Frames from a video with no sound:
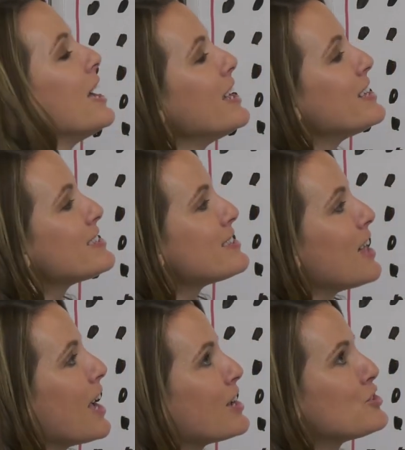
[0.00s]
It's
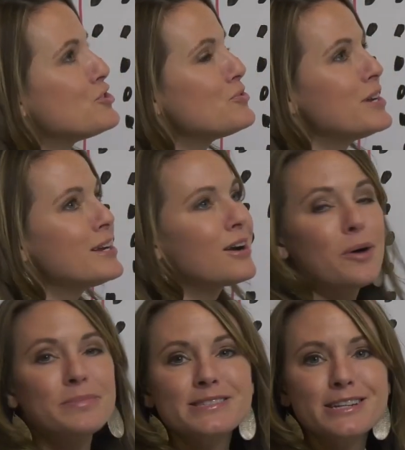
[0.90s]
like doing
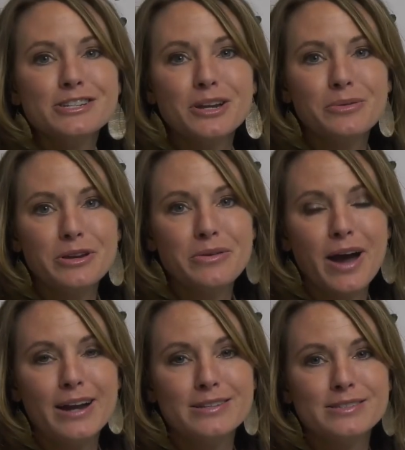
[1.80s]
compensation when you
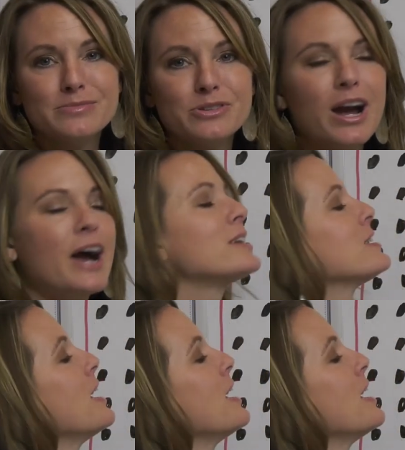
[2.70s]
add and subtract.